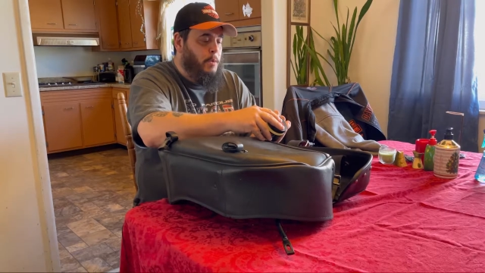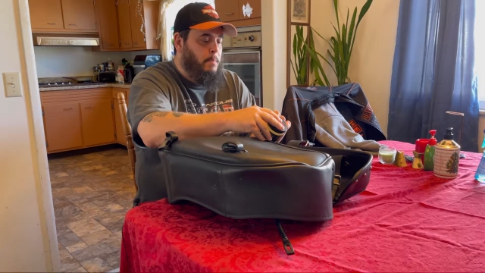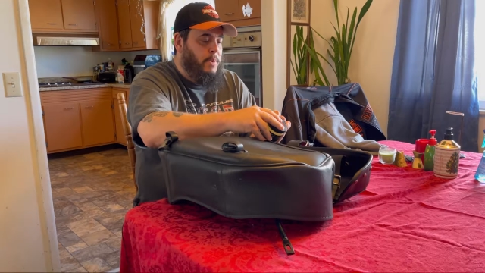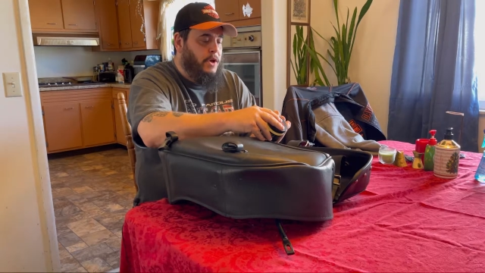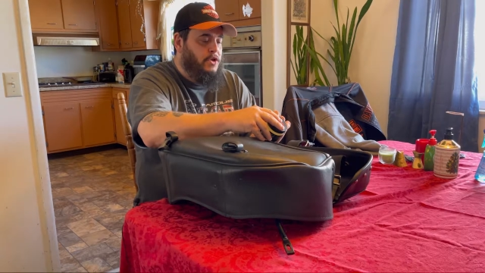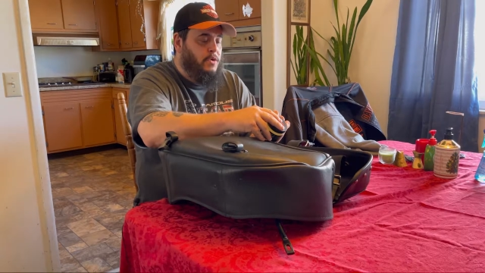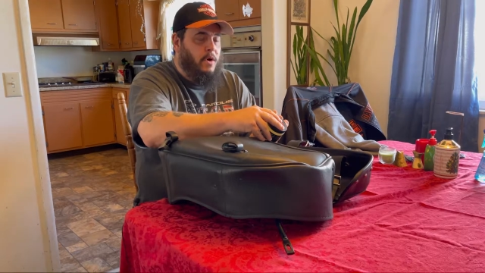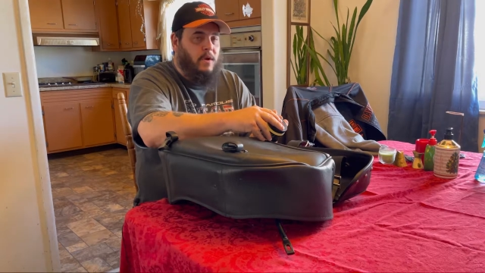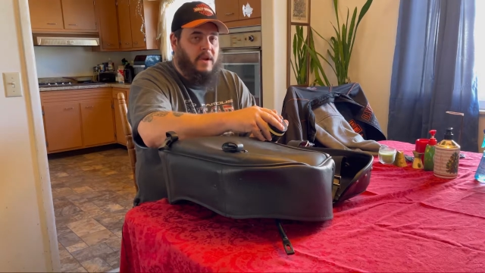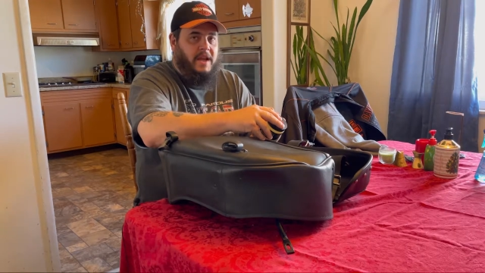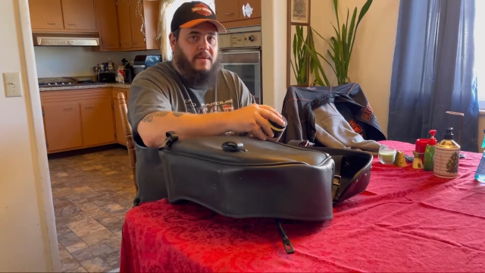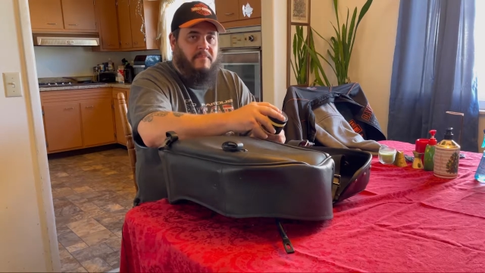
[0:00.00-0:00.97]

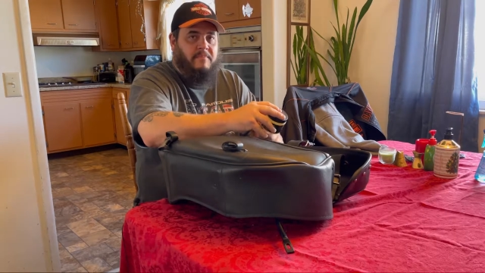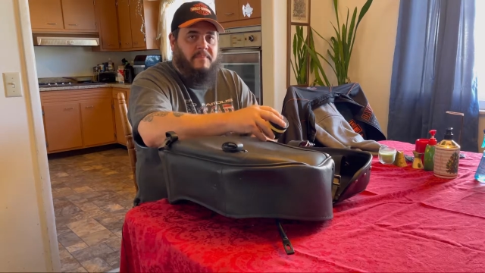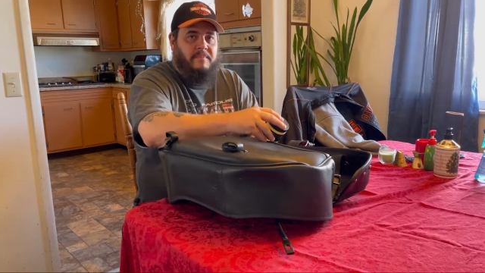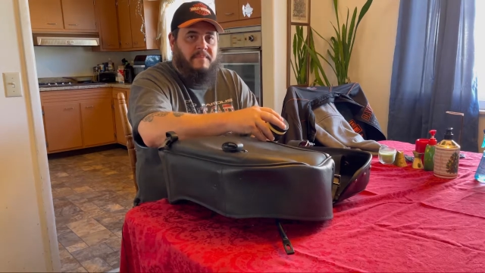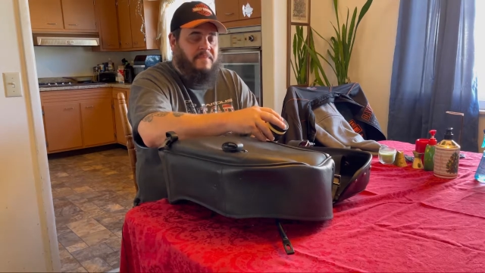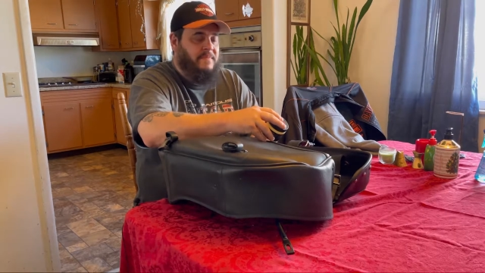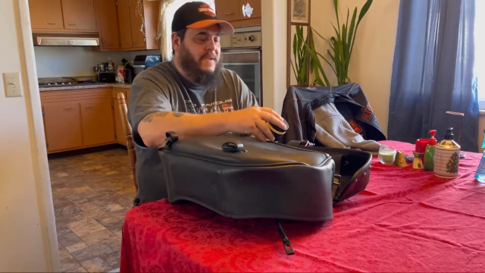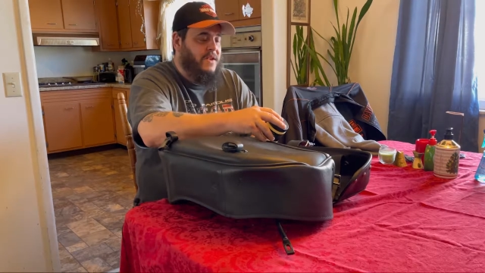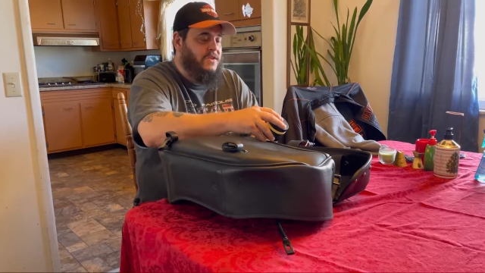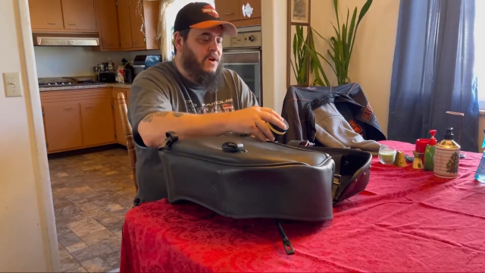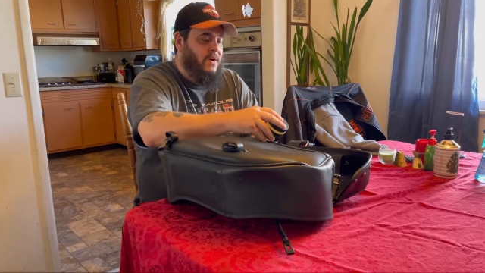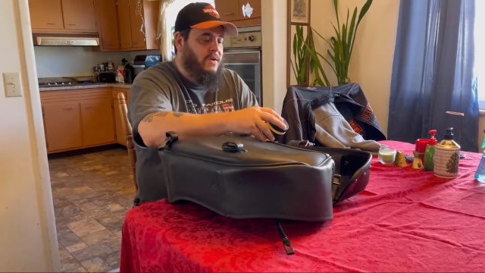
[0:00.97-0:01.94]
petroleum.
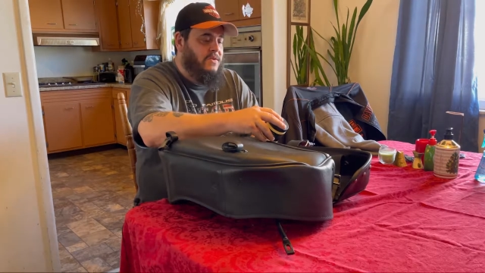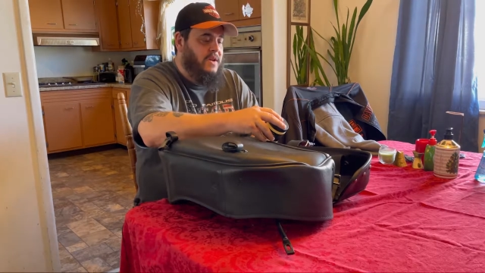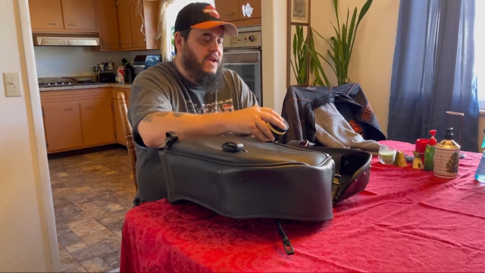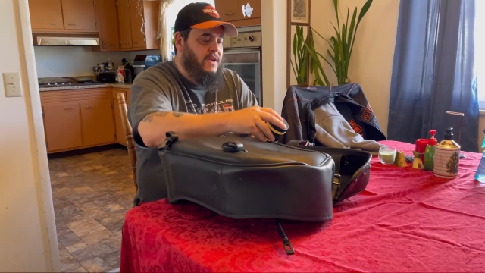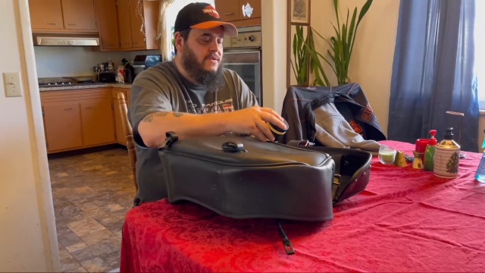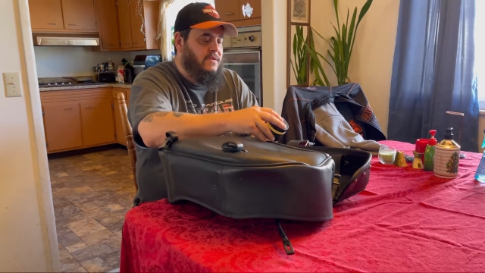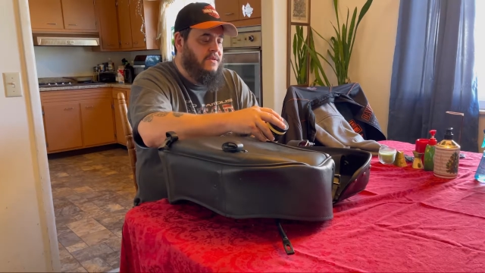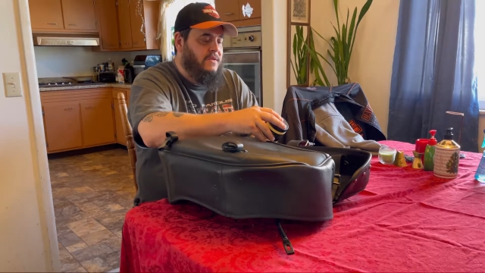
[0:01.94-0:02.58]
That's all it says.